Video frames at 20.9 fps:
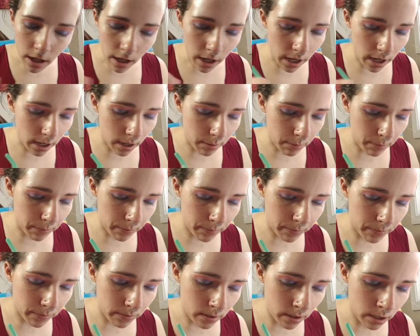I'm
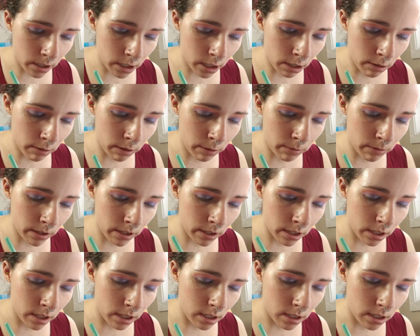gonna go in with
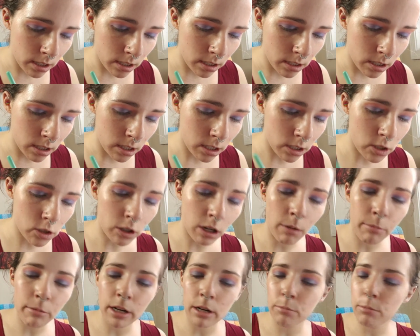the
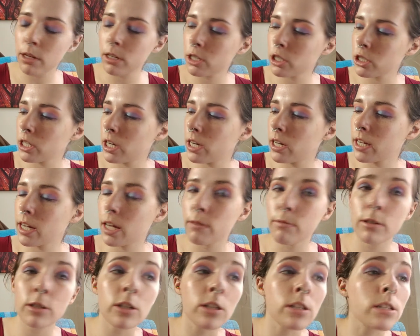Strawberry Milk shade again,
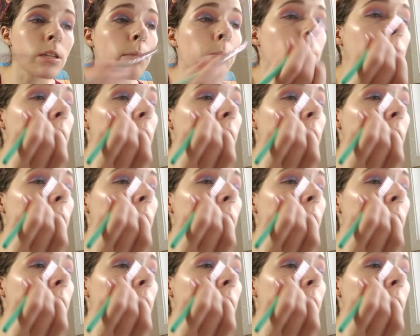which is the